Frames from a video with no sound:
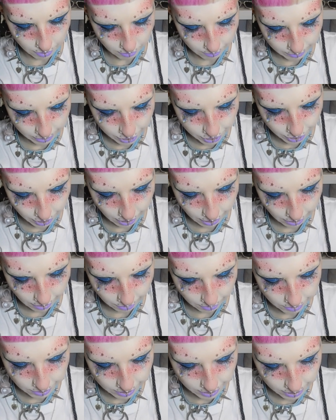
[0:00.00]
know what she
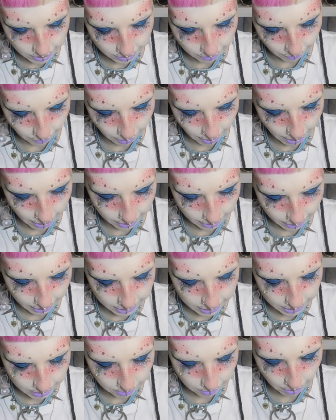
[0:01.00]
uses for it. I think
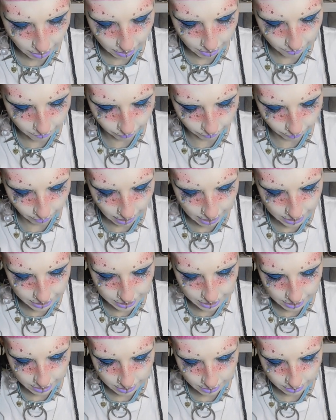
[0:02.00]
it's some kind of
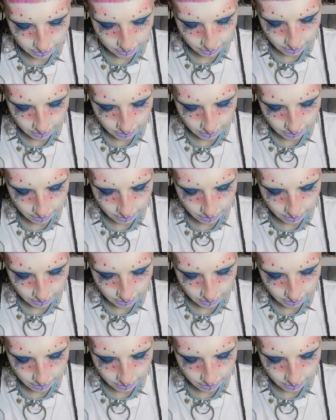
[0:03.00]
resin.